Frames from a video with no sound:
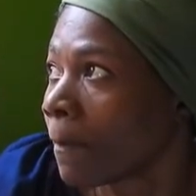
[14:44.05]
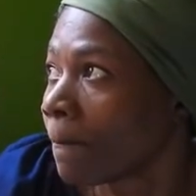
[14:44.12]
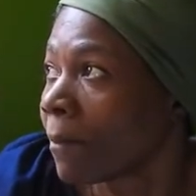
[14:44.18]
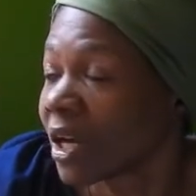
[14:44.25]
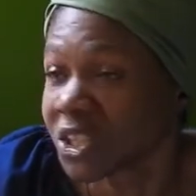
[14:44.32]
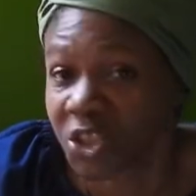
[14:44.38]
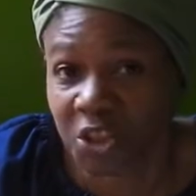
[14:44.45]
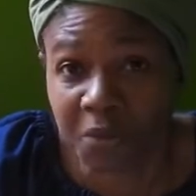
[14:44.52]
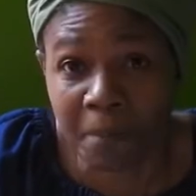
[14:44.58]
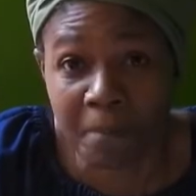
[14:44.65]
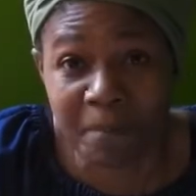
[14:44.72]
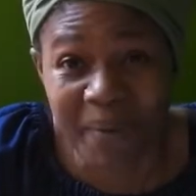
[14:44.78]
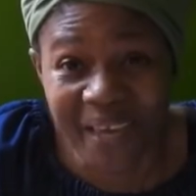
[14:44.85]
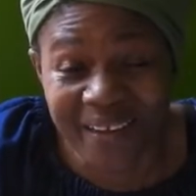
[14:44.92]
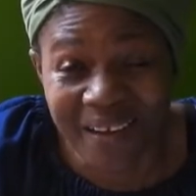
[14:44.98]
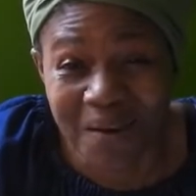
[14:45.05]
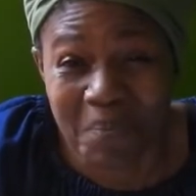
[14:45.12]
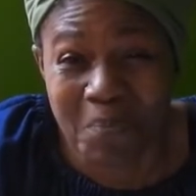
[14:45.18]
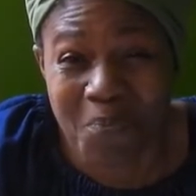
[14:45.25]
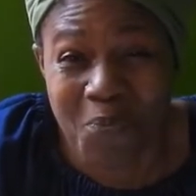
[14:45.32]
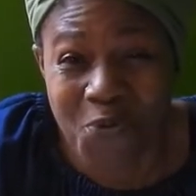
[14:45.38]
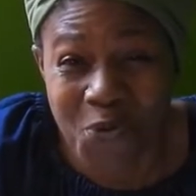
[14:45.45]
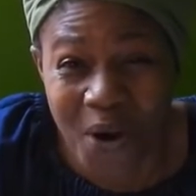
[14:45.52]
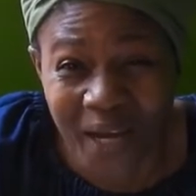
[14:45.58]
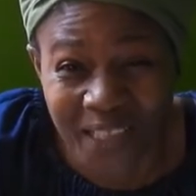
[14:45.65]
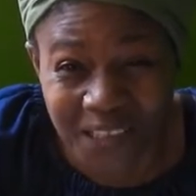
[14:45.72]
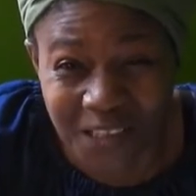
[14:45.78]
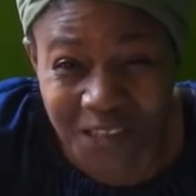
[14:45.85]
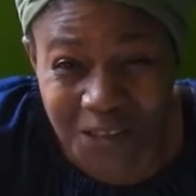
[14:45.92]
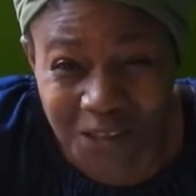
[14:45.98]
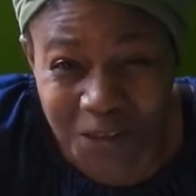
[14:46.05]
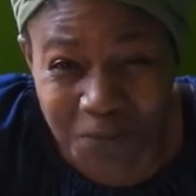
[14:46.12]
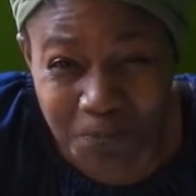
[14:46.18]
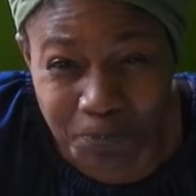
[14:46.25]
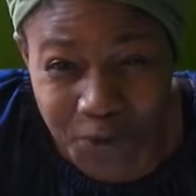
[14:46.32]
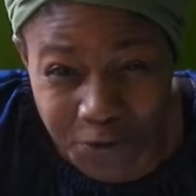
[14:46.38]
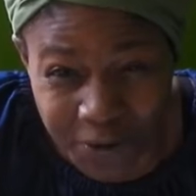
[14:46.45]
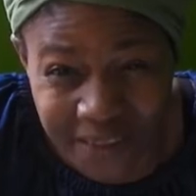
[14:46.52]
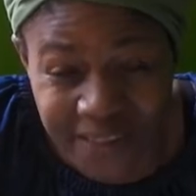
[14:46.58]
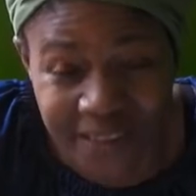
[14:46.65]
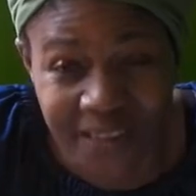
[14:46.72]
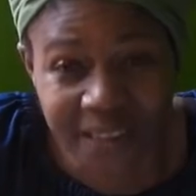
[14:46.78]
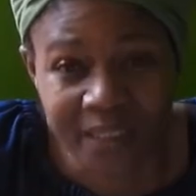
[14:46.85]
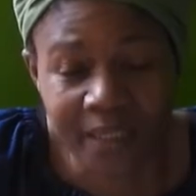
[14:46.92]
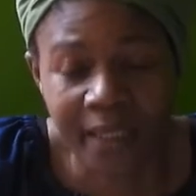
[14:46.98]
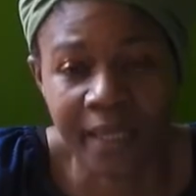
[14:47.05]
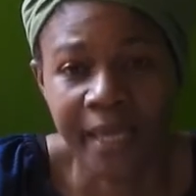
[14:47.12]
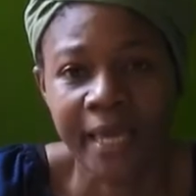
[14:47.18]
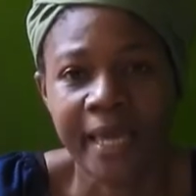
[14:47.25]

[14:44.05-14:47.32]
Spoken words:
much better prosperity.